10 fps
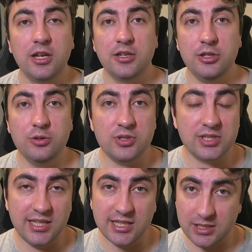Use the
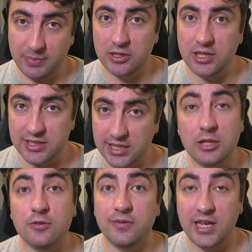experience that
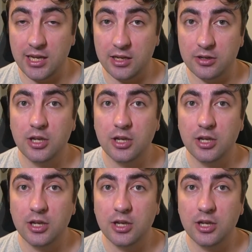you've gained